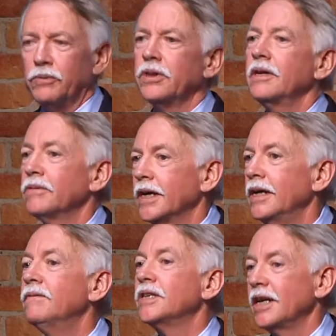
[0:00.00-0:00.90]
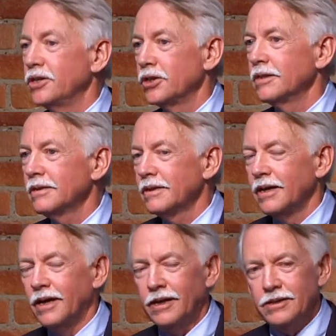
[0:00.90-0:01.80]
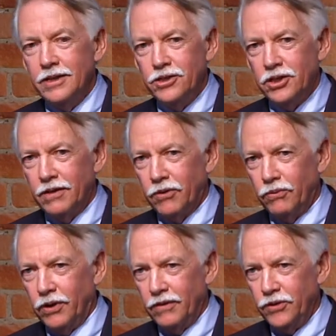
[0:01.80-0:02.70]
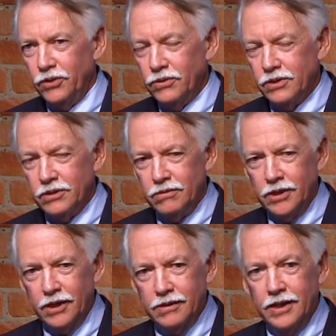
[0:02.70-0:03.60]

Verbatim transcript: with an invitation uh, to each and every one of you to uh,